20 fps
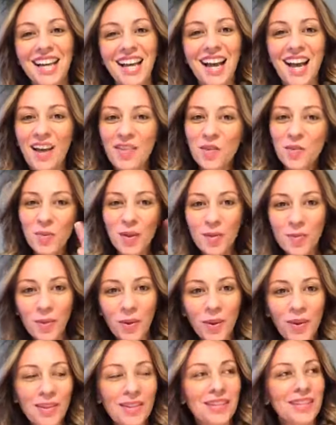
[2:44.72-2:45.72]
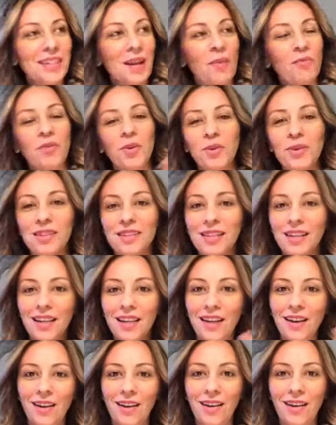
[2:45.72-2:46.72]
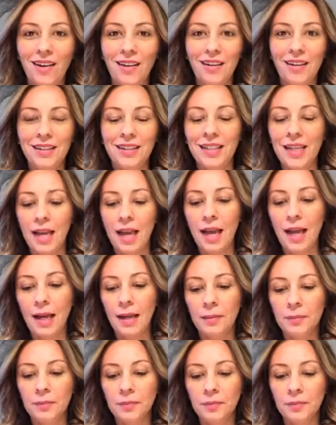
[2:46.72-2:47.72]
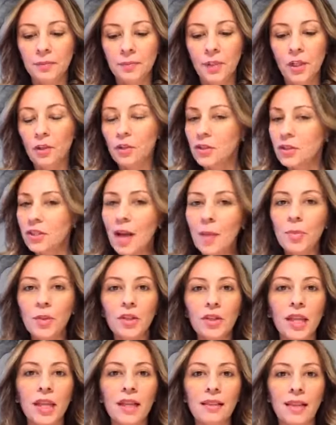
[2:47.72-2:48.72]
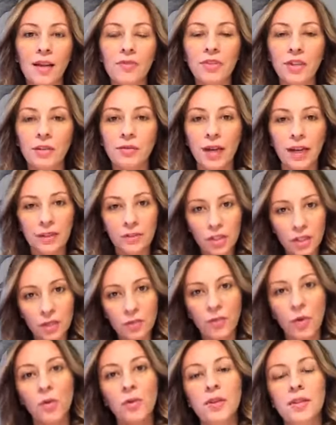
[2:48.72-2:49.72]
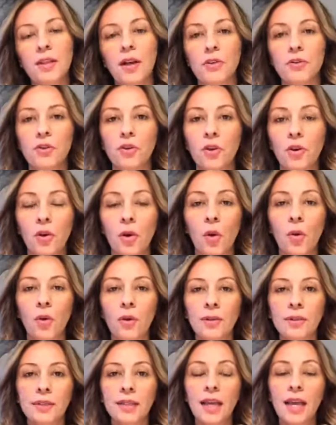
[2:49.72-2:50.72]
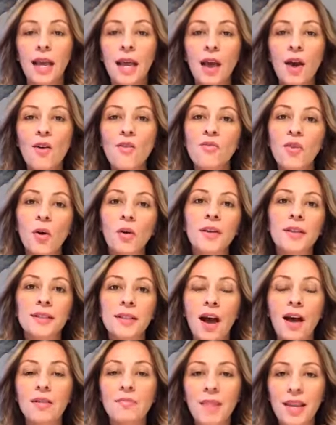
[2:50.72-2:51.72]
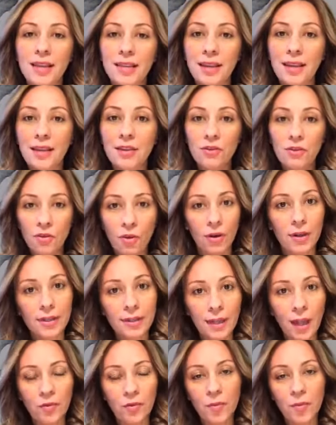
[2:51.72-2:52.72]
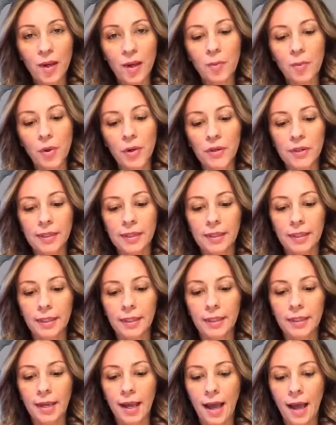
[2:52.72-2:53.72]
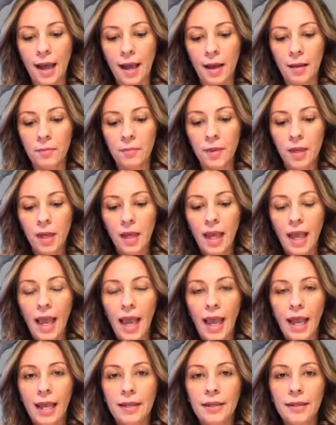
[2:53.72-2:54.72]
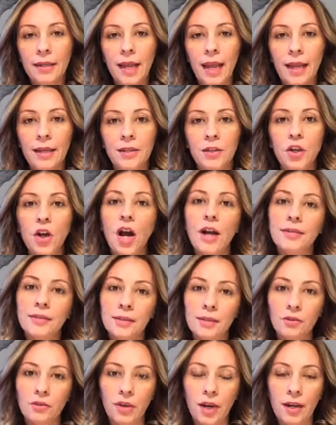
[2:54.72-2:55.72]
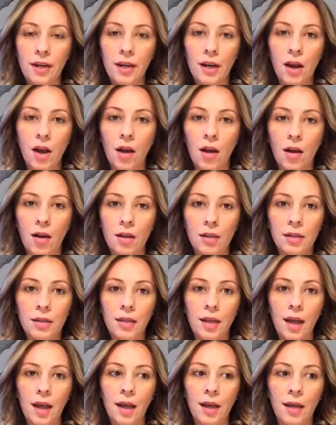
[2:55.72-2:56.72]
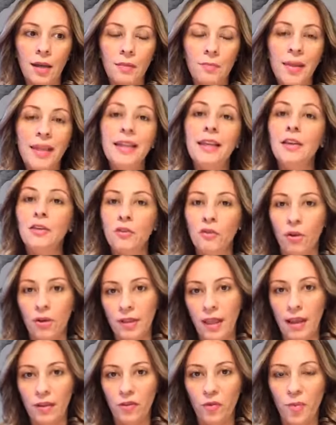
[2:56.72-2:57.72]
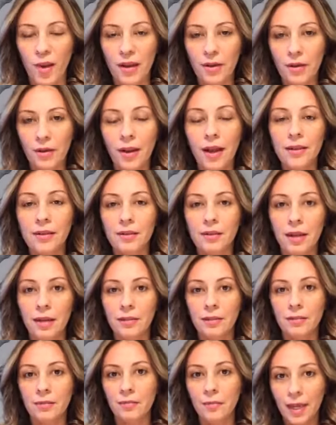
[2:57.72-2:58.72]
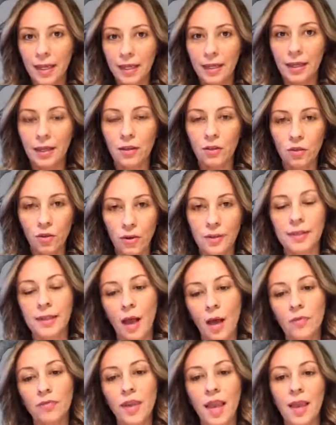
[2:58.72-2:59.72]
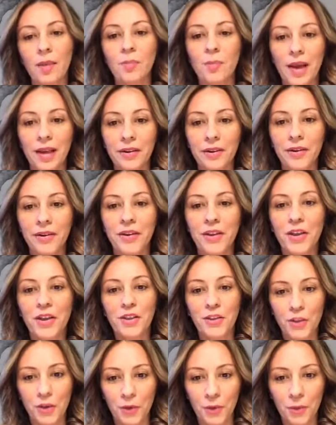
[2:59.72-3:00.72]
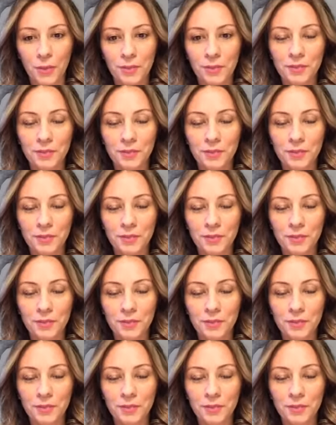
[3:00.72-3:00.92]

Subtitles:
other people. Stop focusing on, stop looking left and right and just focus on your goals. Focus on making yourself a better person, and concentrating on making your life better and making yourself a better you.